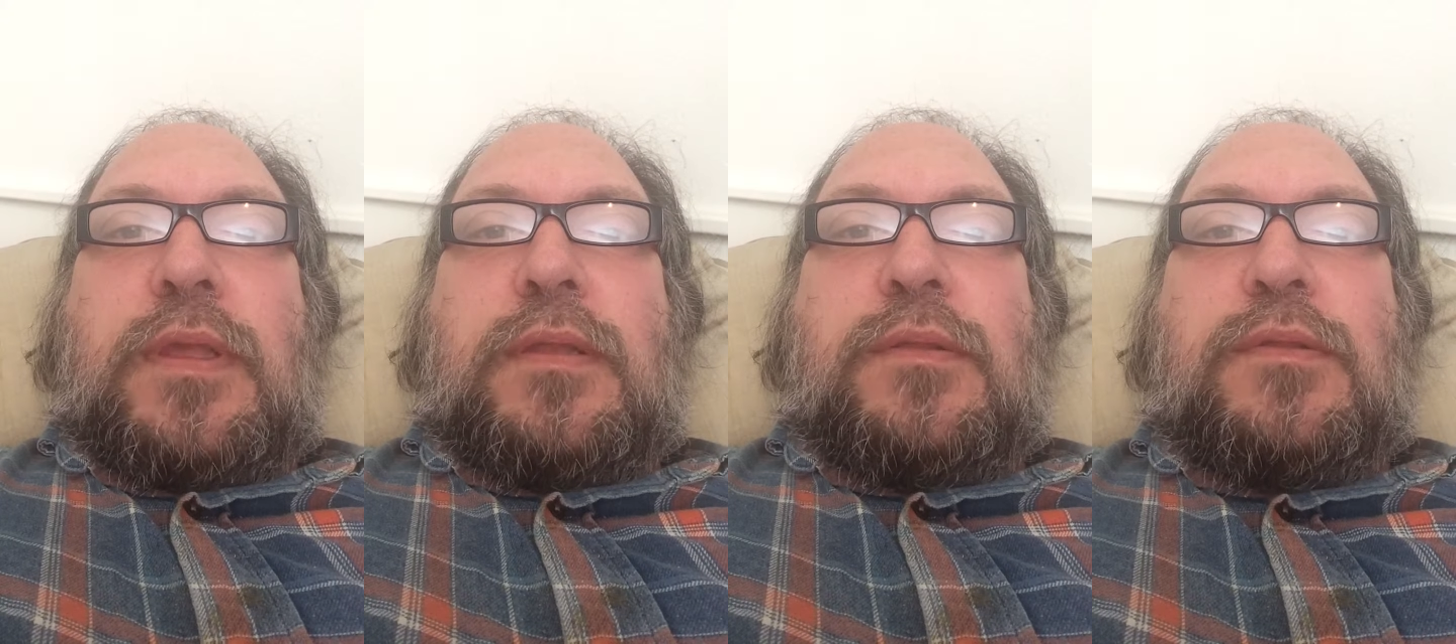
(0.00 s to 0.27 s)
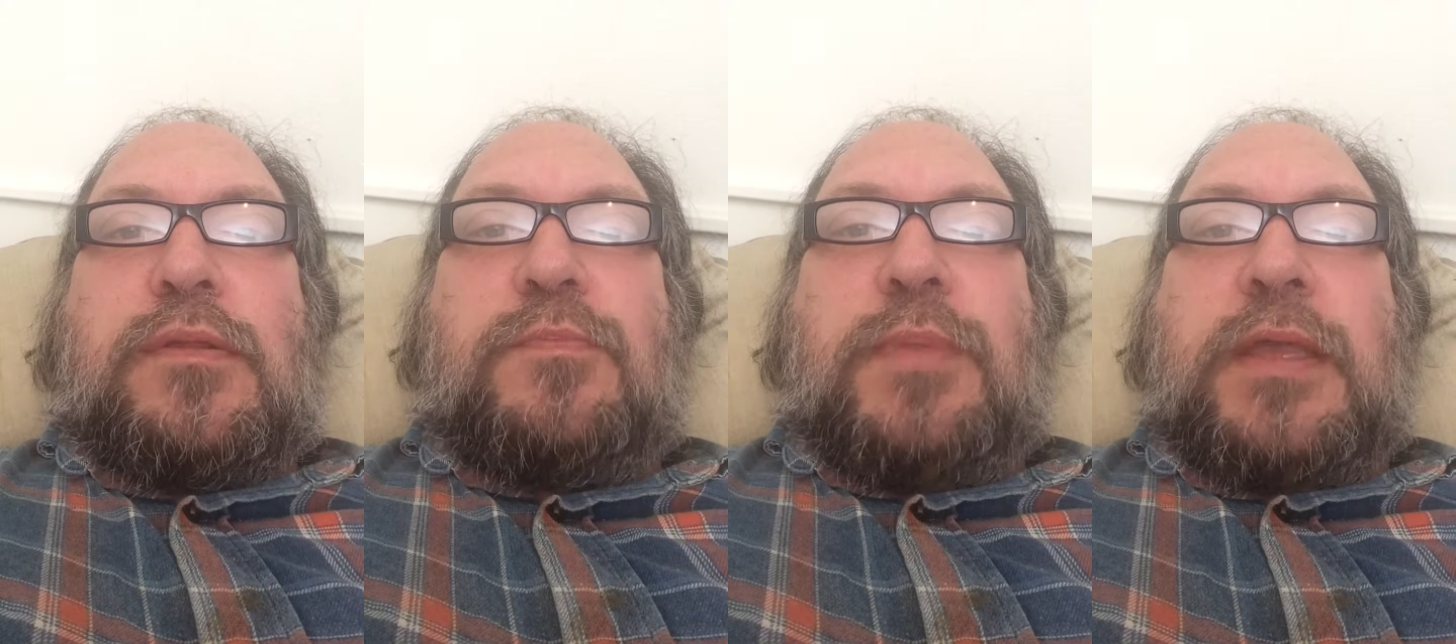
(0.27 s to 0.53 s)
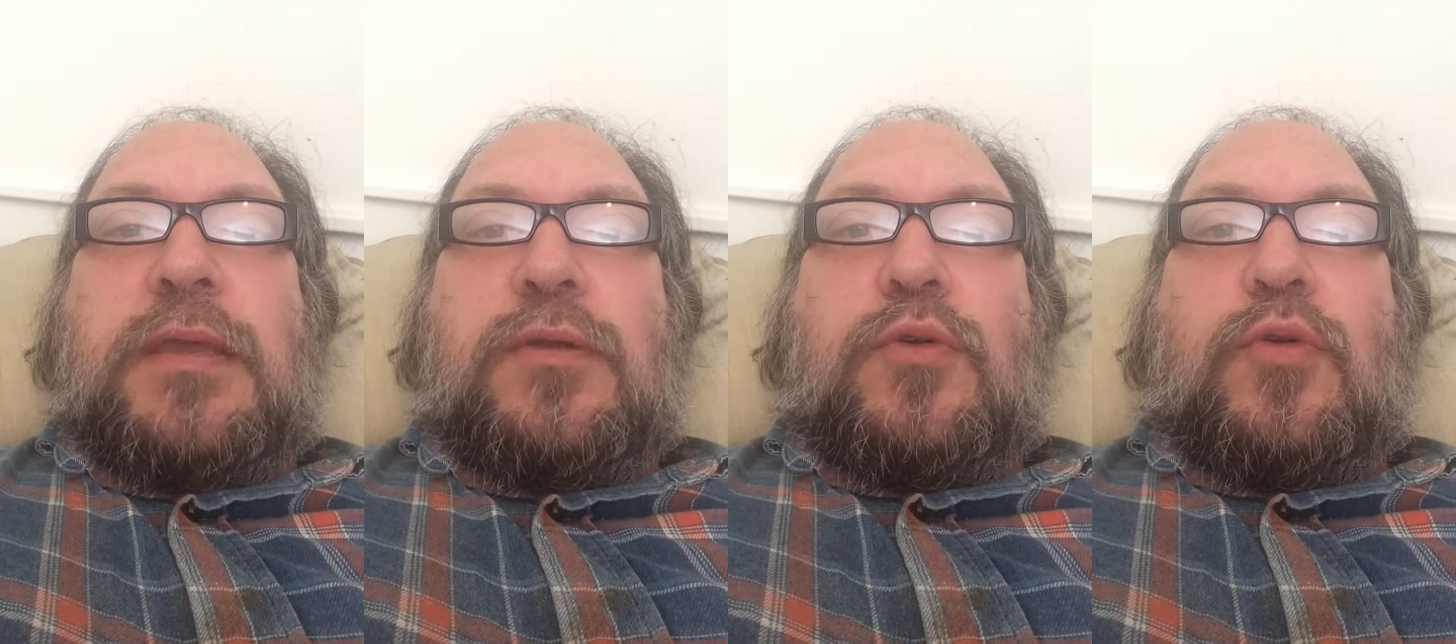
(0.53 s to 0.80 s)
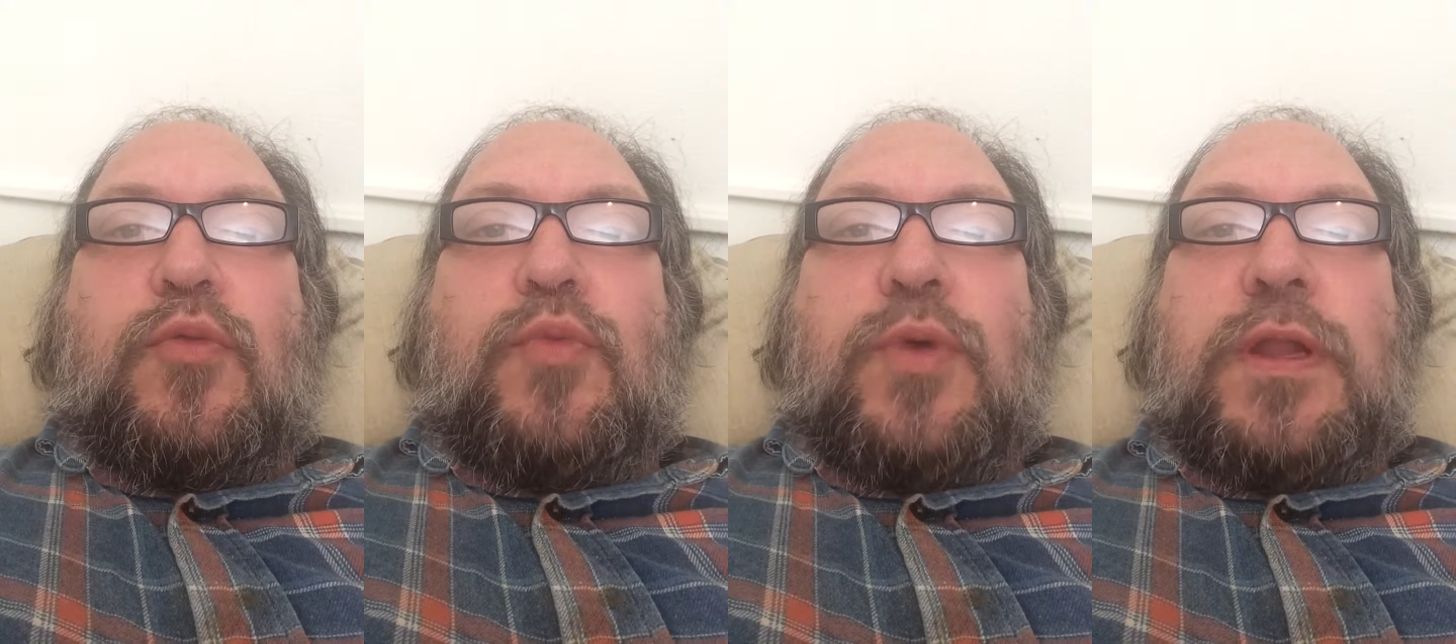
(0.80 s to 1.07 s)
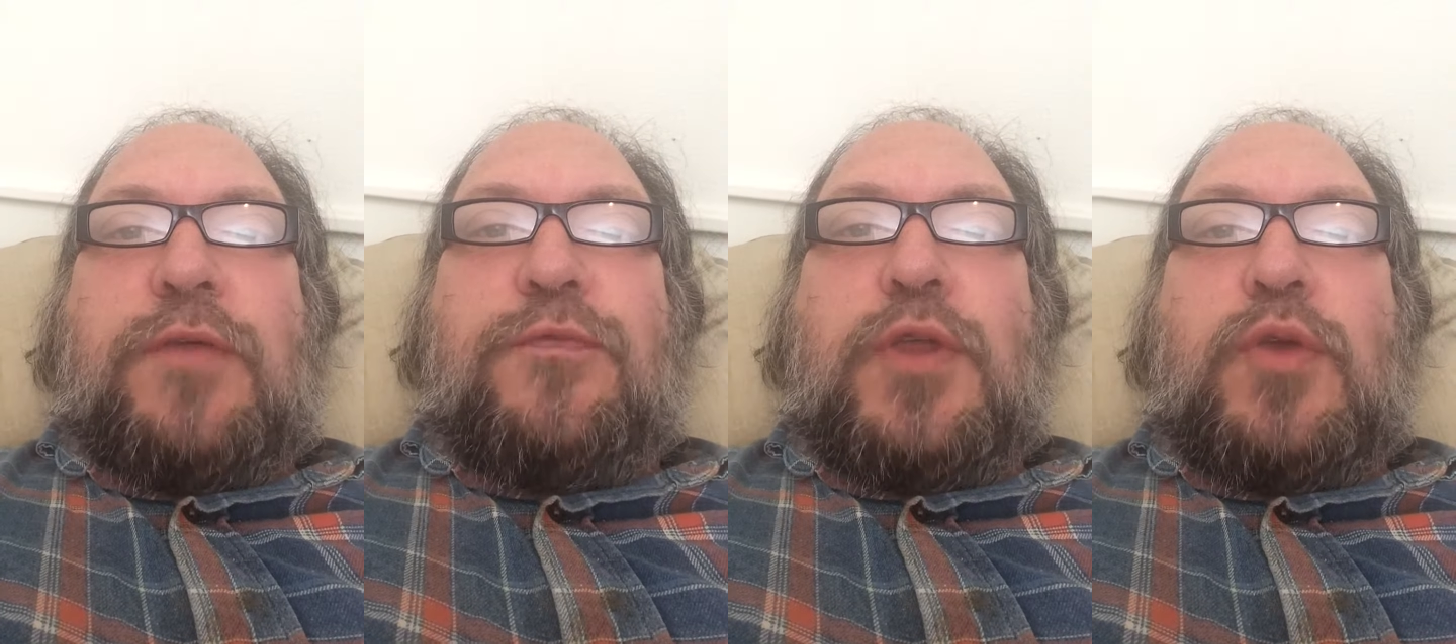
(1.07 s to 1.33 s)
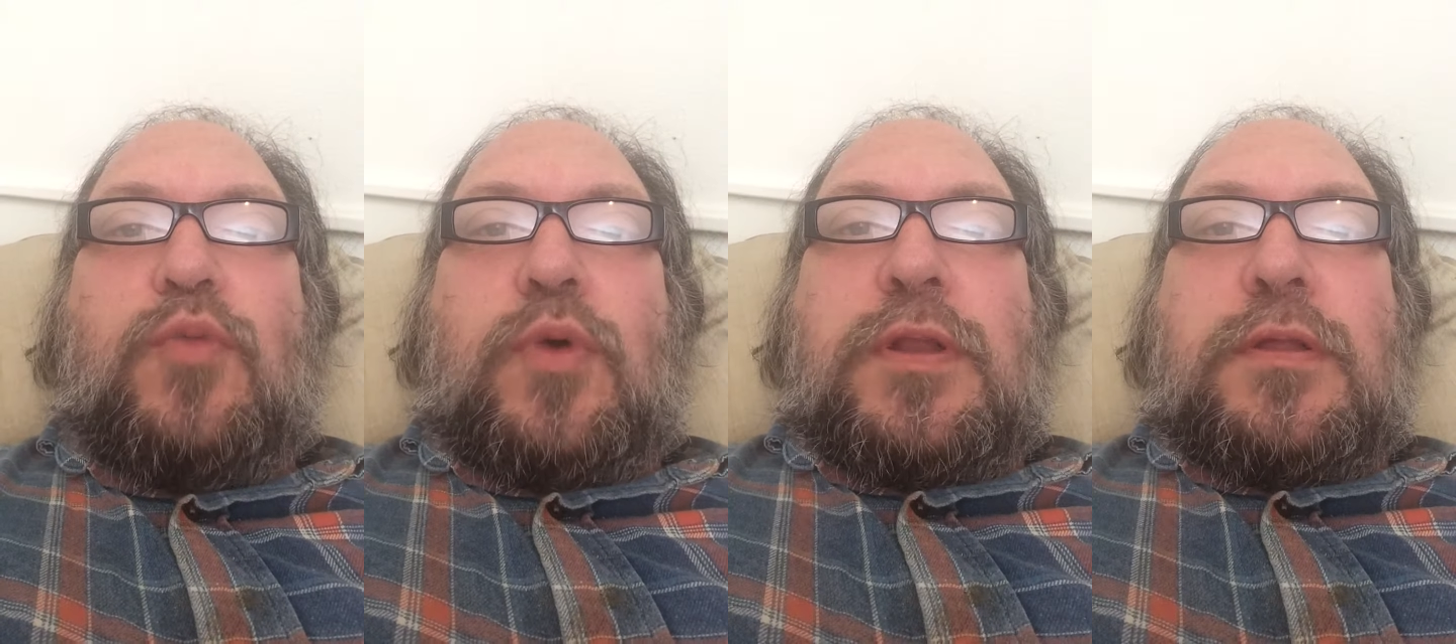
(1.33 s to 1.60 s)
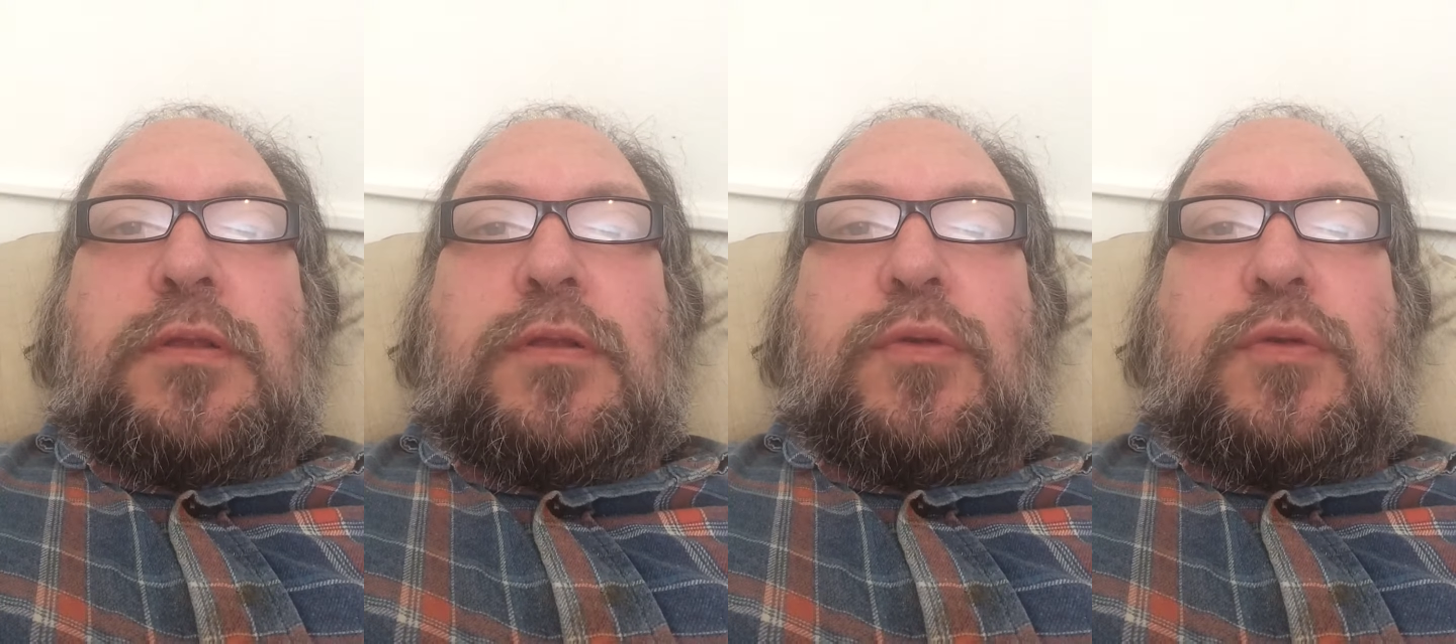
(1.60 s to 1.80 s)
and speak it or whatever you want to